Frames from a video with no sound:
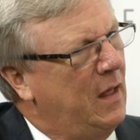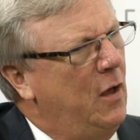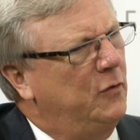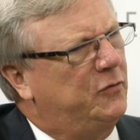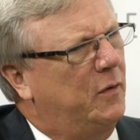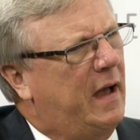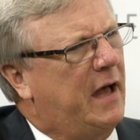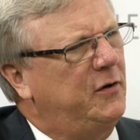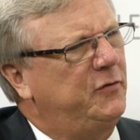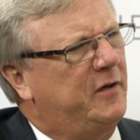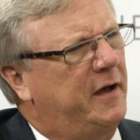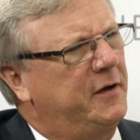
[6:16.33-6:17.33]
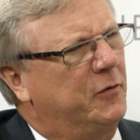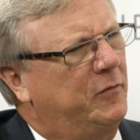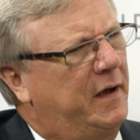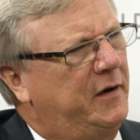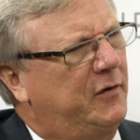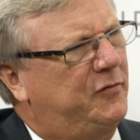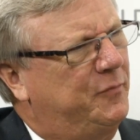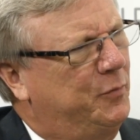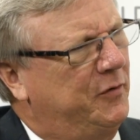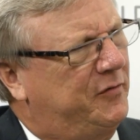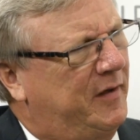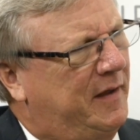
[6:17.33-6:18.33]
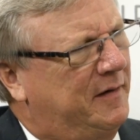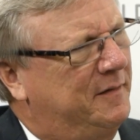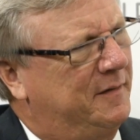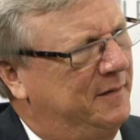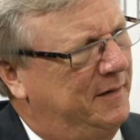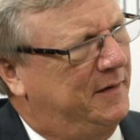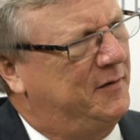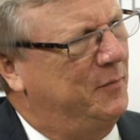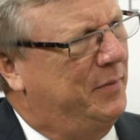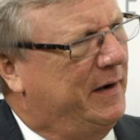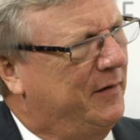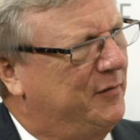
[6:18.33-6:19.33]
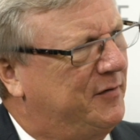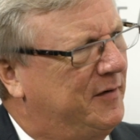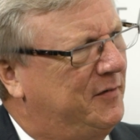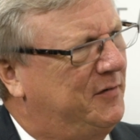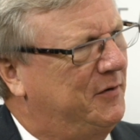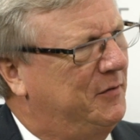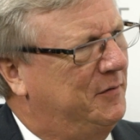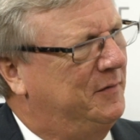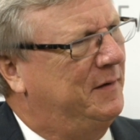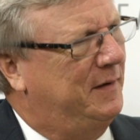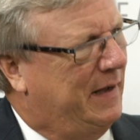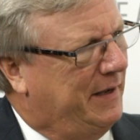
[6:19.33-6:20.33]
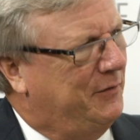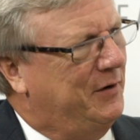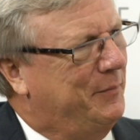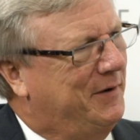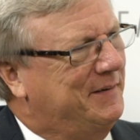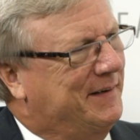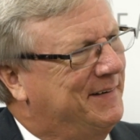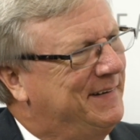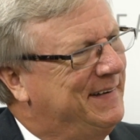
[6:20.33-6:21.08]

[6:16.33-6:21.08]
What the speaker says: So how does hyorhinis present in comparison to hyorhinis?